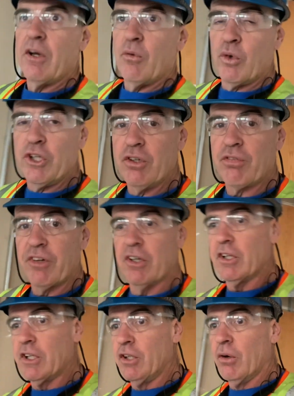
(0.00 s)
when you feel
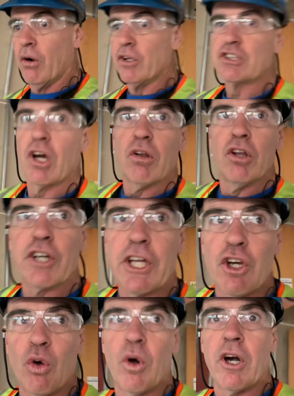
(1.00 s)
it, you always go look at
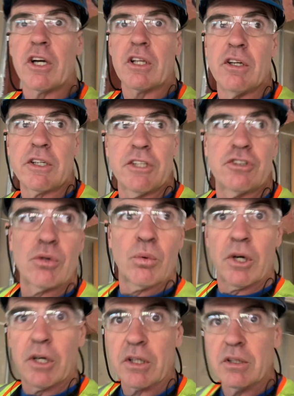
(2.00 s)
your work, look at your
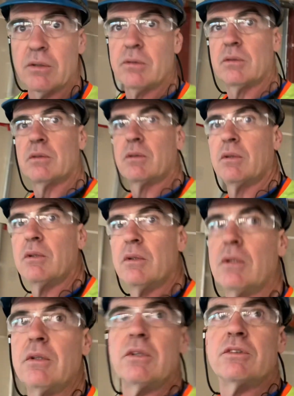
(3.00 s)
work.
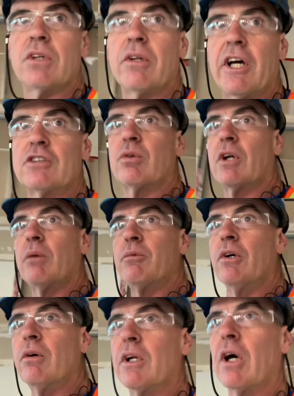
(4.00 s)
So that's what I'm
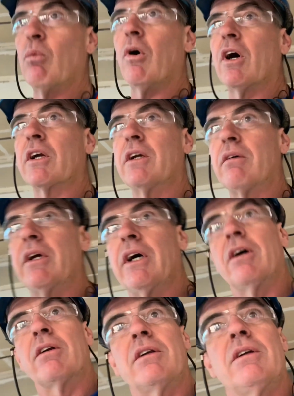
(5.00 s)
doing. I'm walking
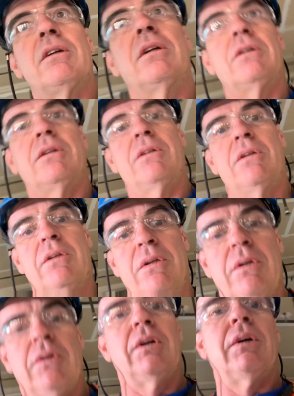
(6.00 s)
around
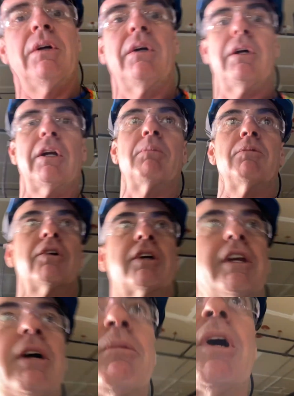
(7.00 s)
and looking
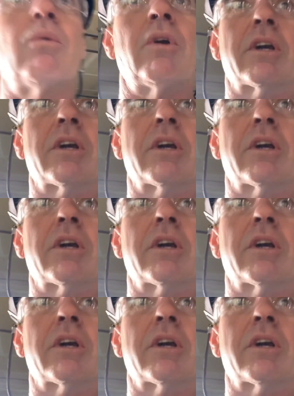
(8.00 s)
at my work.